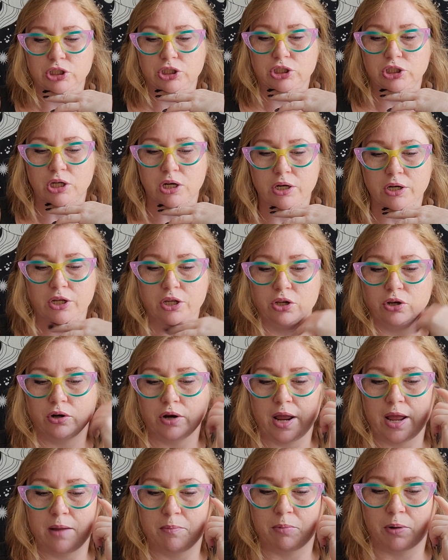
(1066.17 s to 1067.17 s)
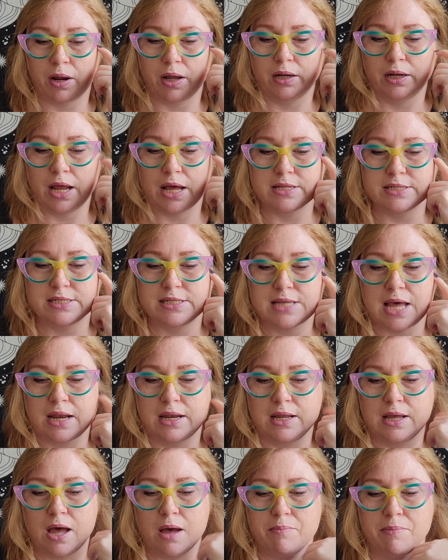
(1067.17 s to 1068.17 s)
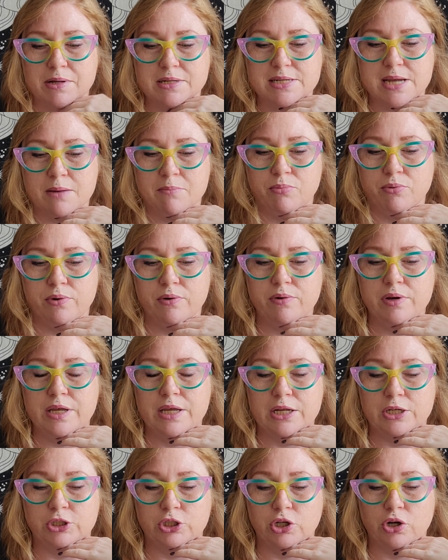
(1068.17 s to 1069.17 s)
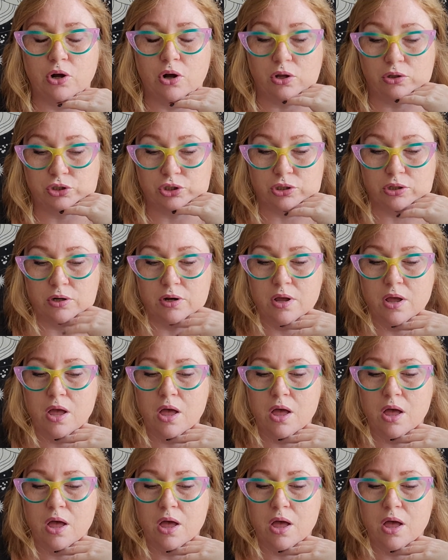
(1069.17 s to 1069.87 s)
donning your apron, and setting up a temporary kitchen altar.